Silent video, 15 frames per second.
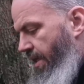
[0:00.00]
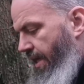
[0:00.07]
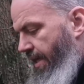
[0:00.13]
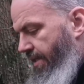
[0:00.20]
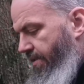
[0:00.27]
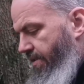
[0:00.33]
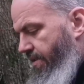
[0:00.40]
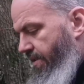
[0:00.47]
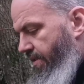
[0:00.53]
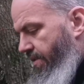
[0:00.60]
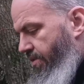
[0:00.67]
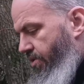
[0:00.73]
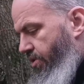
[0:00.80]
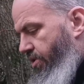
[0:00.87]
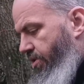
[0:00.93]
and
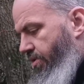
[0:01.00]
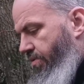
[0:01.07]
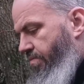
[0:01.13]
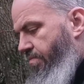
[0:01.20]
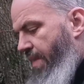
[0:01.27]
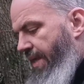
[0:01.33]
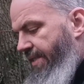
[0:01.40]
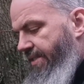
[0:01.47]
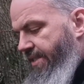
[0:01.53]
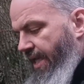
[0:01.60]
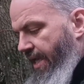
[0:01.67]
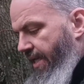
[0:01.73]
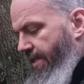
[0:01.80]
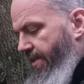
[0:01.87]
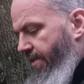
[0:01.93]
just
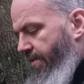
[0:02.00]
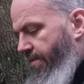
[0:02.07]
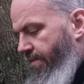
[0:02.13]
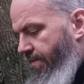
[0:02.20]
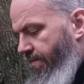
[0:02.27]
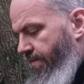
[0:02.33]
maintaining